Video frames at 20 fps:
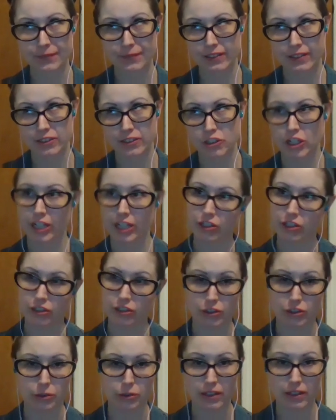change
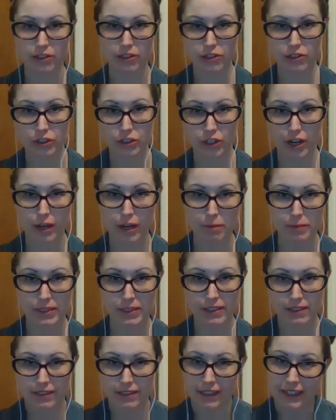into other scrubs.